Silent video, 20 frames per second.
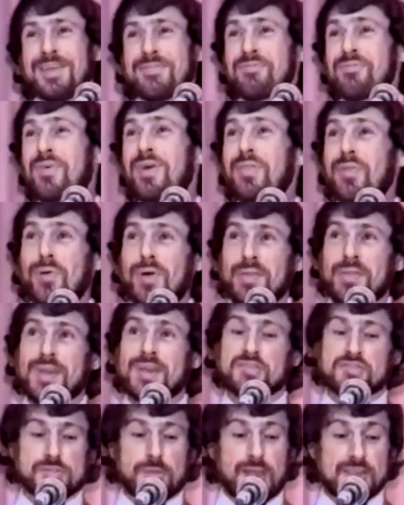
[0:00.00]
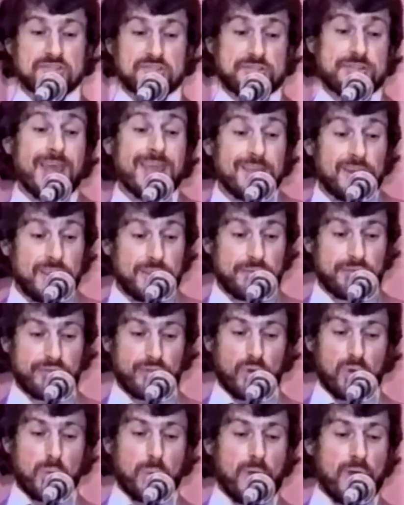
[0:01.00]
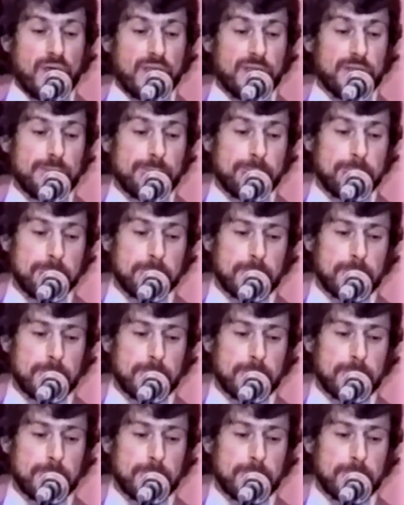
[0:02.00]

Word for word: even with all this, I stayed in for a while.